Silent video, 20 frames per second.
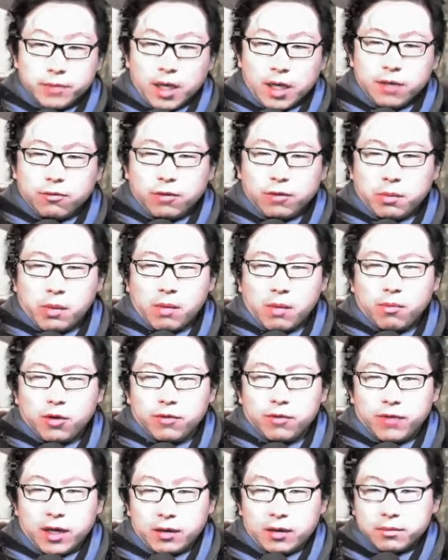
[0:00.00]
don't remember if
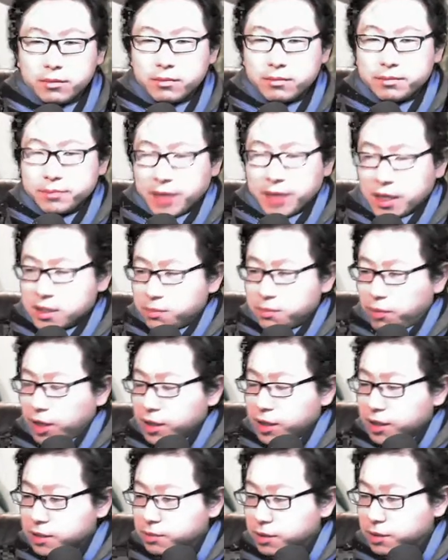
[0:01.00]
I explained
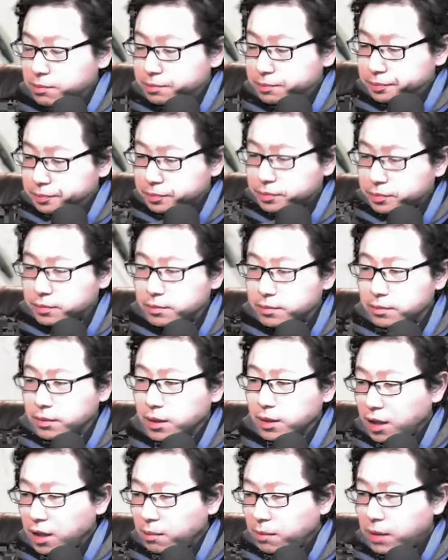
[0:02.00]
this, but
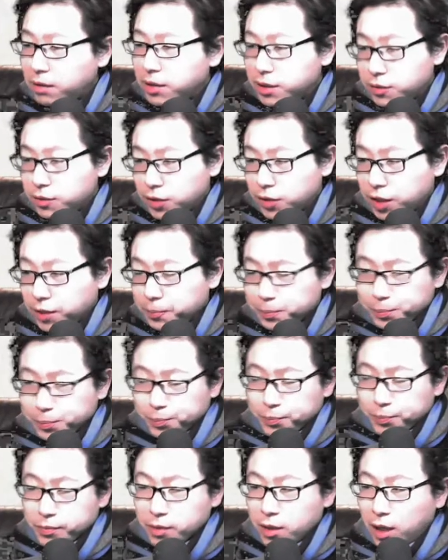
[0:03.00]
I married to the
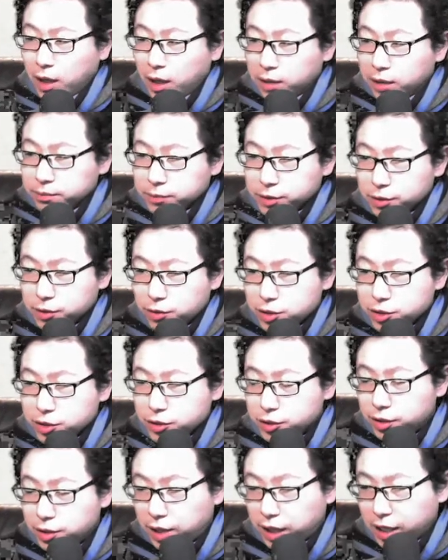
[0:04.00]

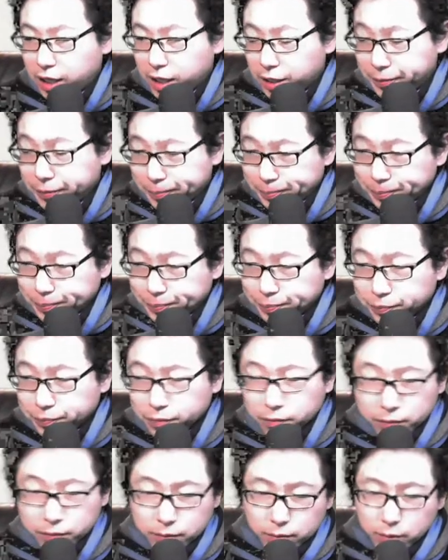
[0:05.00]
Jewish lady
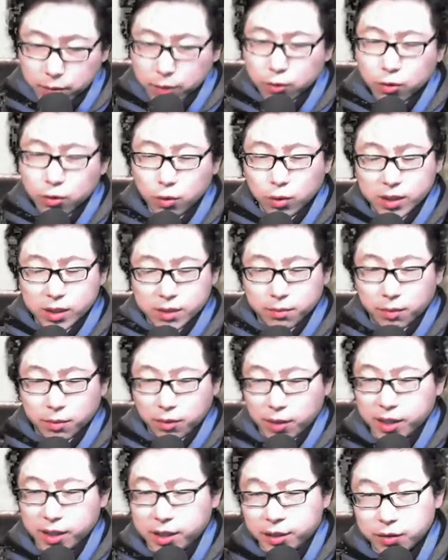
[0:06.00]
who was
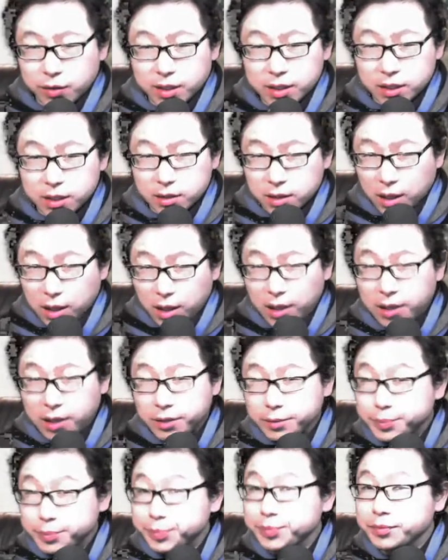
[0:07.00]
born in the USSR,
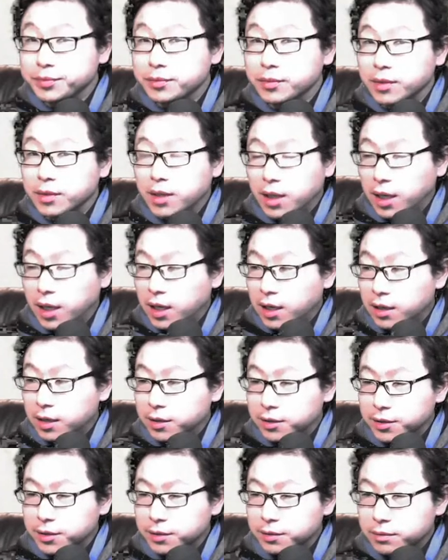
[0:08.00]

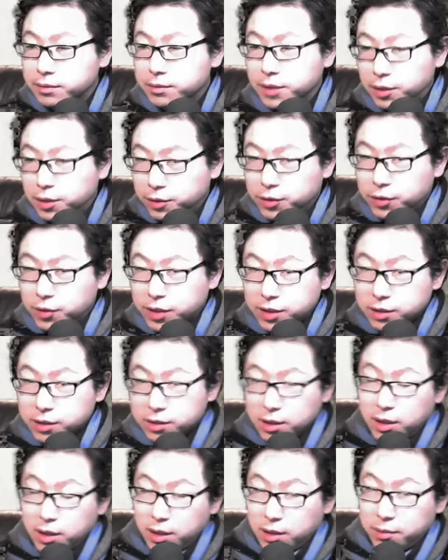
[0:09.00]
and you know,
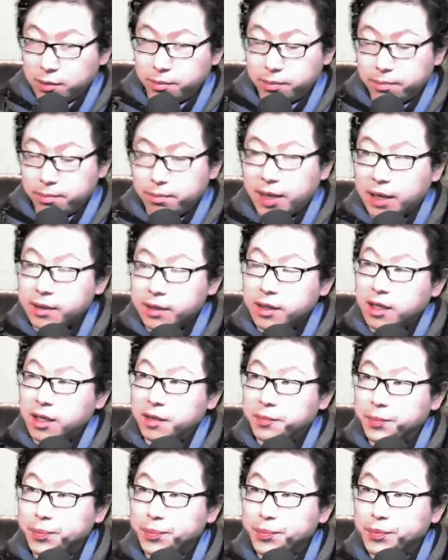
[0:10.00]
USSR back then,